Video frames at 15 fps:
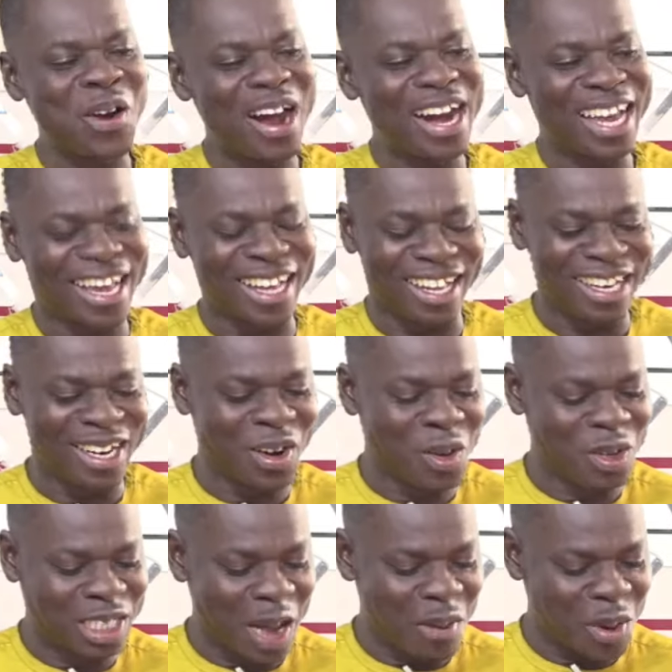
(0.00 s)
Chronicle, they
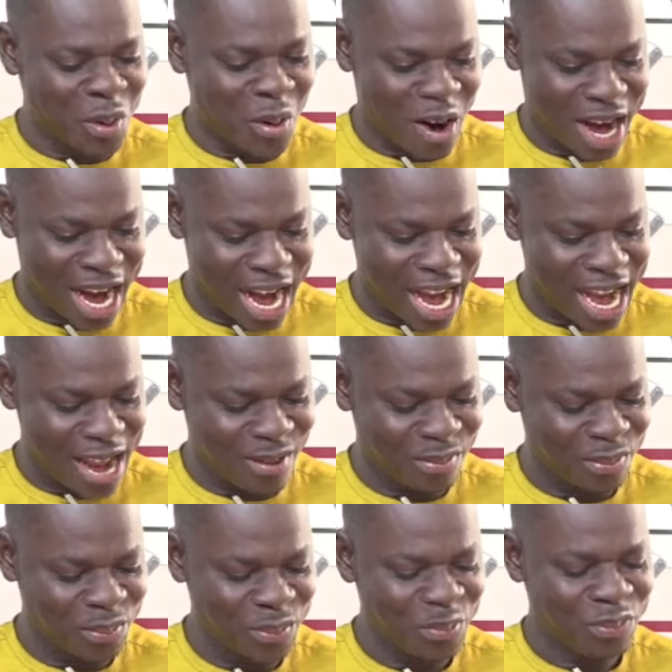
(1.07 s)
could tell me what, hey,
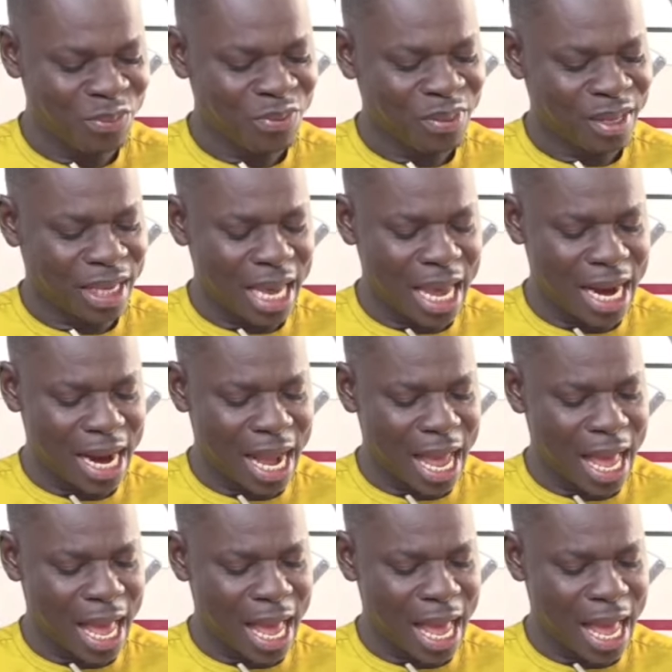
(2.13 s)
and